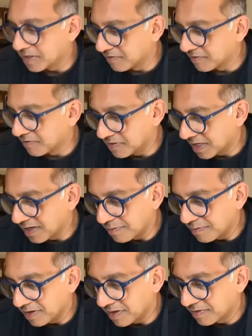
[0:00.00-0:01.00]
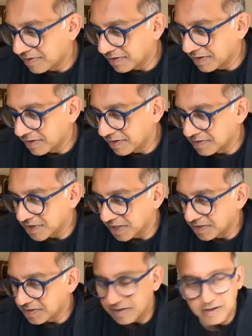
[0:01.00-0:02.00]
a different time, right? I think things have
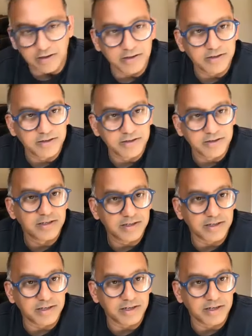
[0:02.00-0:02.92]
changed a lot. And